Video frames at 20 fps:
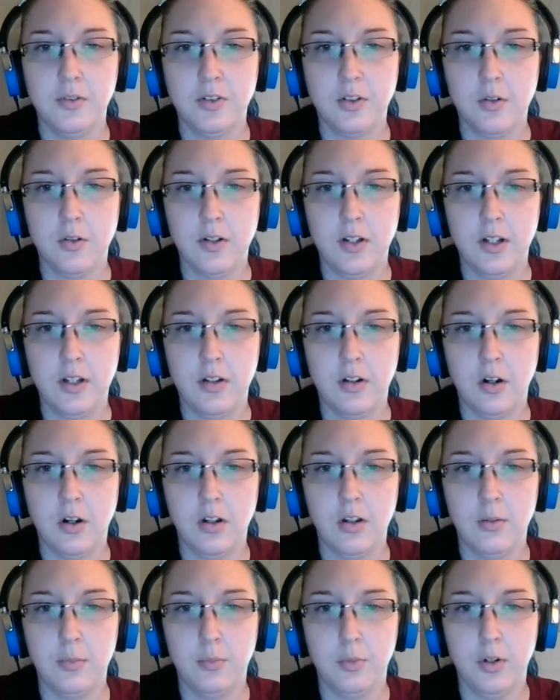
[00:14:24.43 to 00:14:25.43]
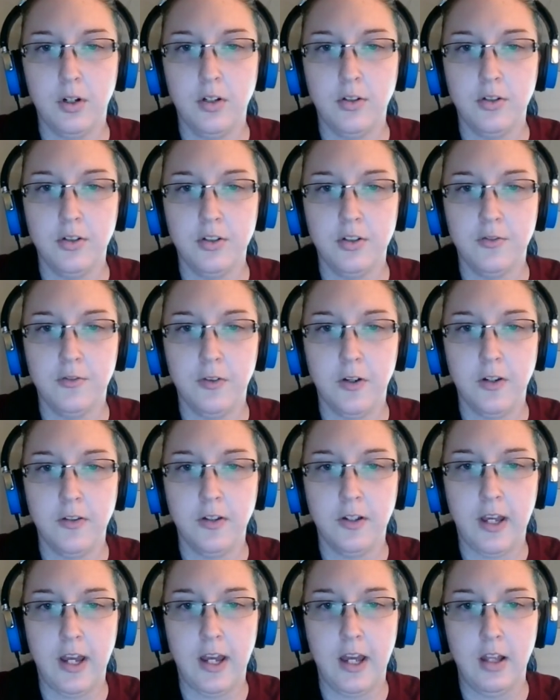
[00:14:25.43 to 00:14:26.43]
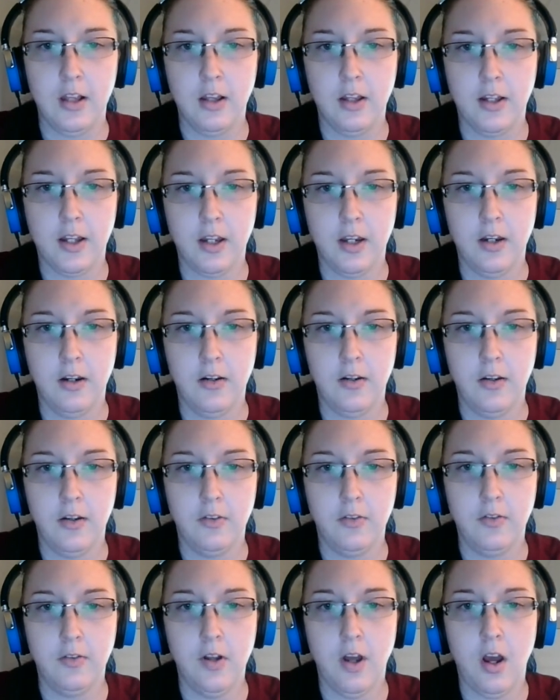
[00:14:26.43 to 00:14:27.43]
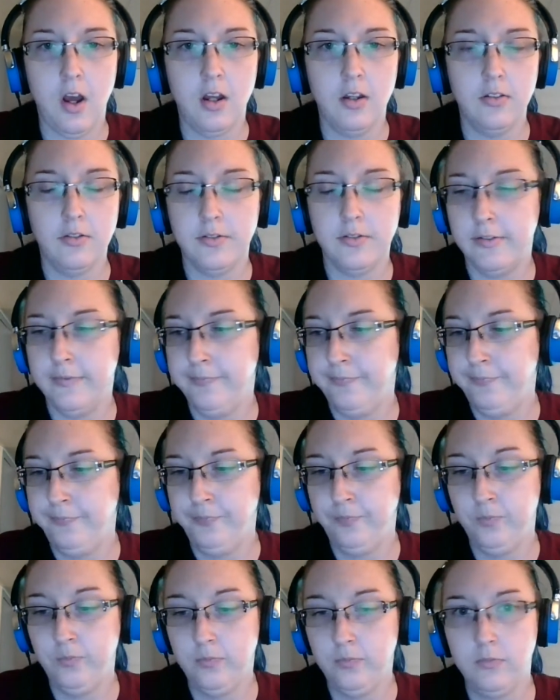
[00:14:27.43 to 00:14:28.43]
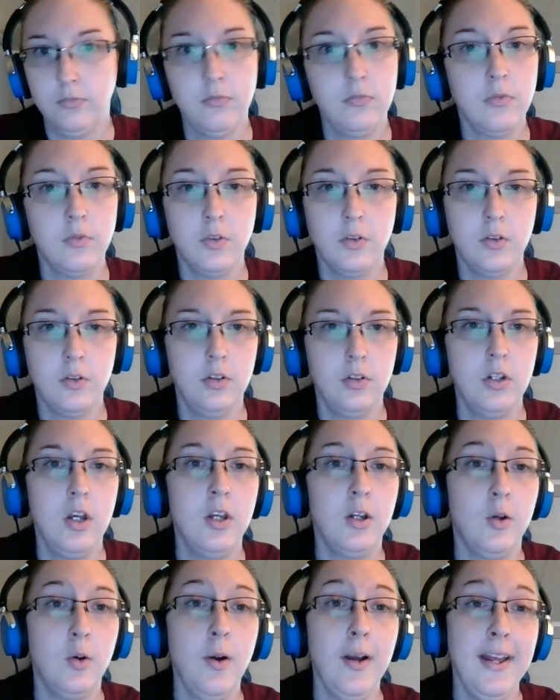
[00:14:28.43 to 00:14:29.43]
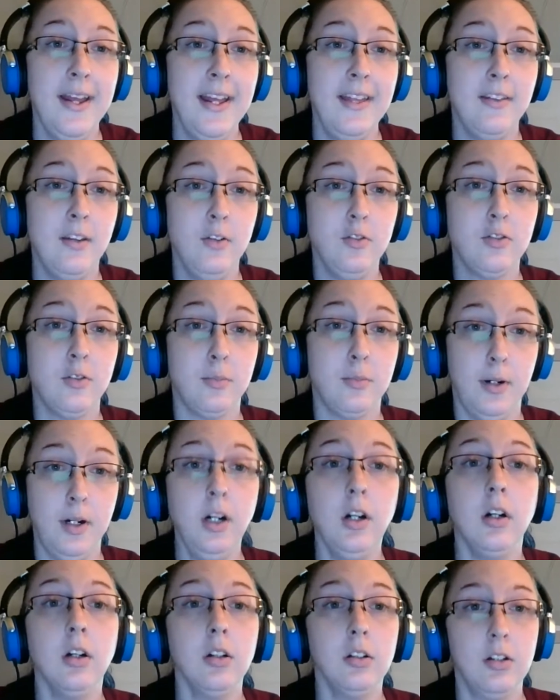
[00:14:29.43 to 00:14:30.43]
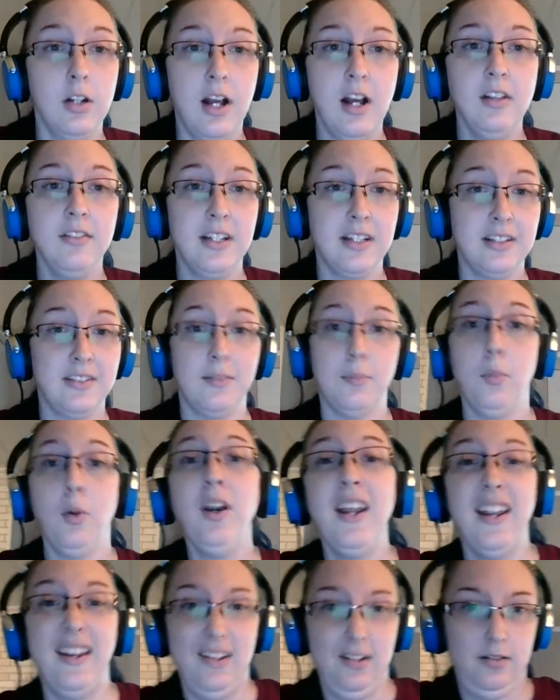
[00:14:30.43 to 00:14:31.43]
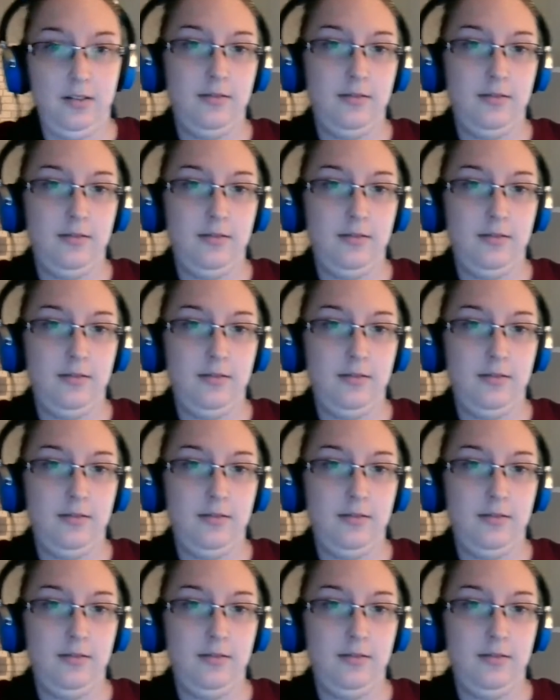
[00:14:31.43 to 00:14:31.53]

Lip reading: to go get garlic bread just to find the cat licking the knots. Go ahead, those are burnt. I'll take the bread.